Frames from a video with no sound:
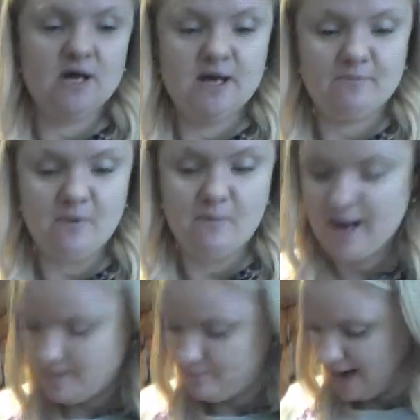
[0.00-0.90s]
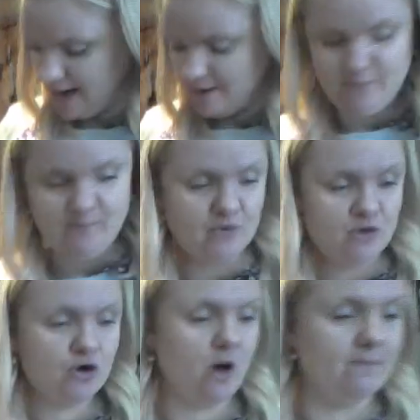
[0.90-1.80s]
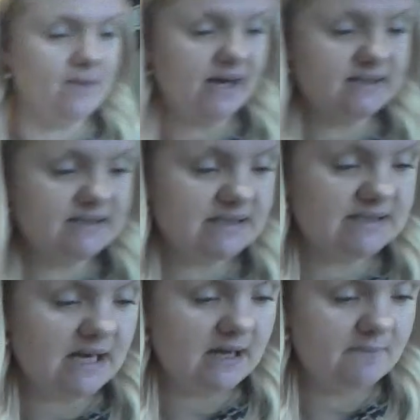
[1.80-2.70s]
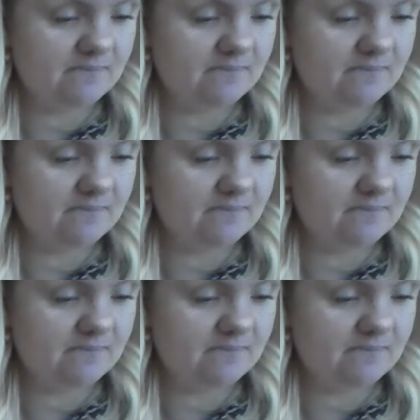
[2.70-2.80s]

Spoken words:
But my pipe broke on me yesterday.